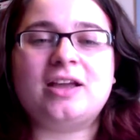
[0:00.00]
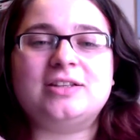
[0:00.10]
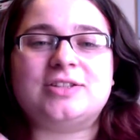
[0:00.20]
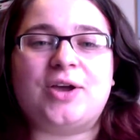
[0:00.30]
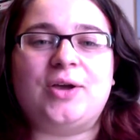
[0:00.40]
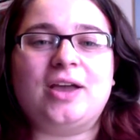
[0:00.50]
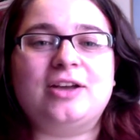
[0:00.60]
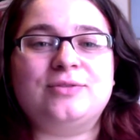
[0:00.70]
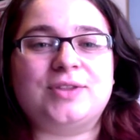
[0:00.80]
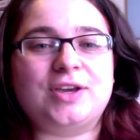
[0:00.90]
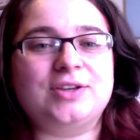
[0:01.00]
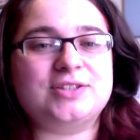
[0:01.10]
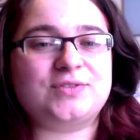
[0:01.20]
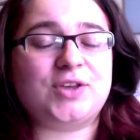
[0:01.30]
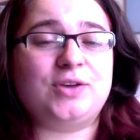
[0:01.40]
So for those
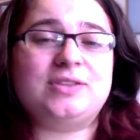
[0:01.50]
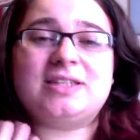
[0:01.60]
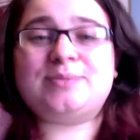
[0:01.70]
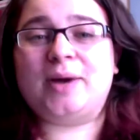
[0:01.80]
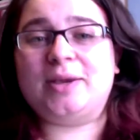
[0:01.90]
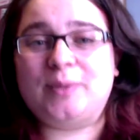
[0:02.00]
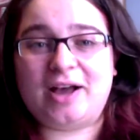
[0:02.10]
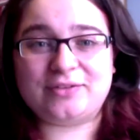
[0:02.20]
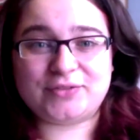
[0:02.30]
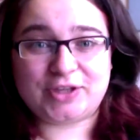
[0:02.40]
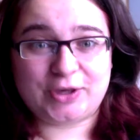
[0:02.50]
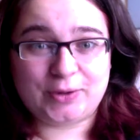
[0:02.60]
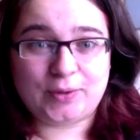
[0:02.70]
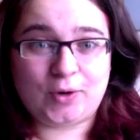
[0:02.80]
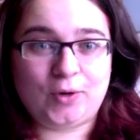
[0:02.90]
of you, this might work for
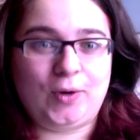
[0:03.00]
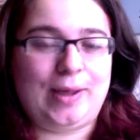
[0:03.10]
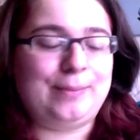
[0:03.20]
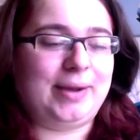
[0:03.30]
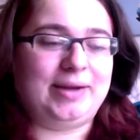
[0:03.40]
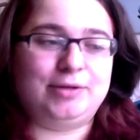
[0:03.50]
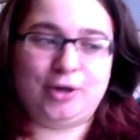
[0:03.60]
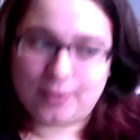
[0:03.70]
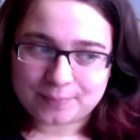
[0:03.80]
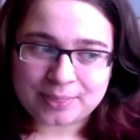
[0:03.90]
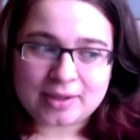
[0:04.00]
you or it might not,